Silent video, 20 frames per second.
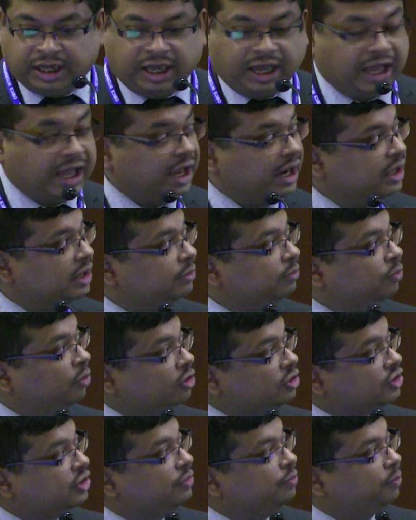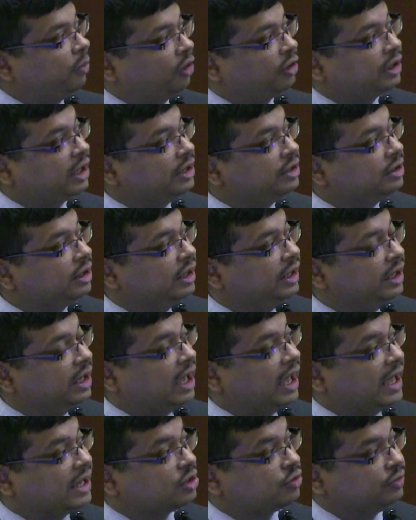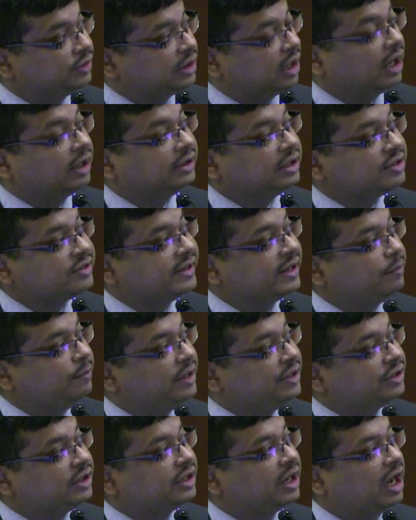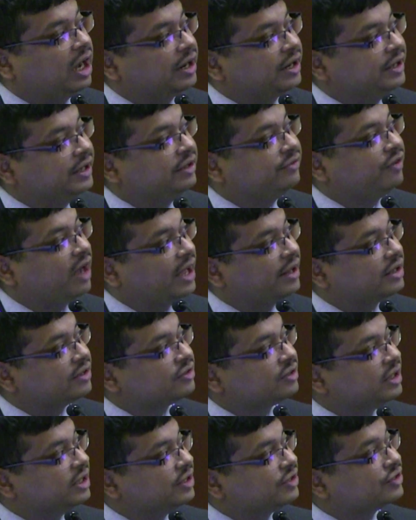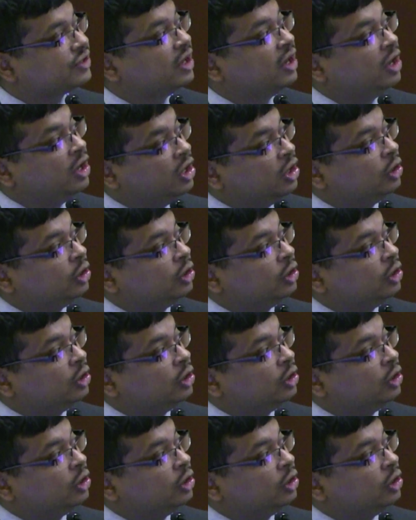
and most importantly, as with other segmented RNA viruses,